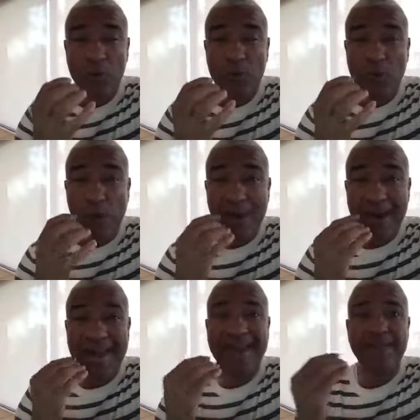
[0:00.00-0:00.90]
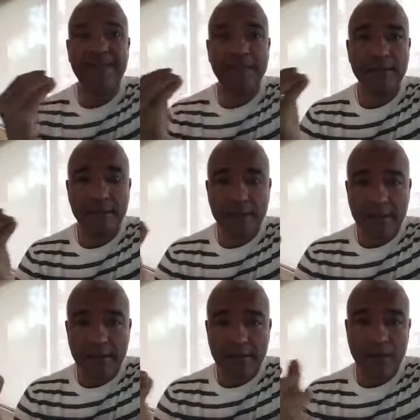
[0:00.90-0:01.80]
you don't let
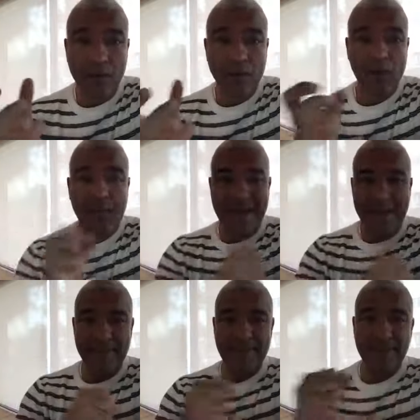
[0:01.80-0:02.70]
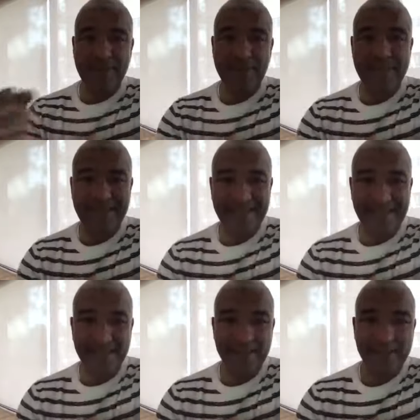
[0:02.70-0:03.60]
the old habit
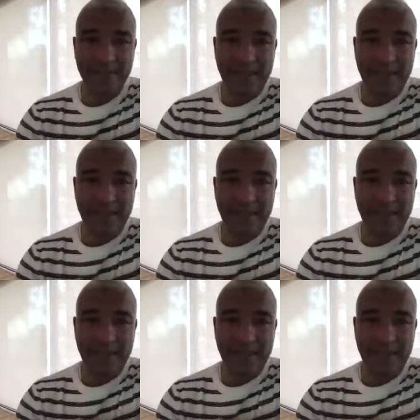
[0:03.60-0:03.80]
dictate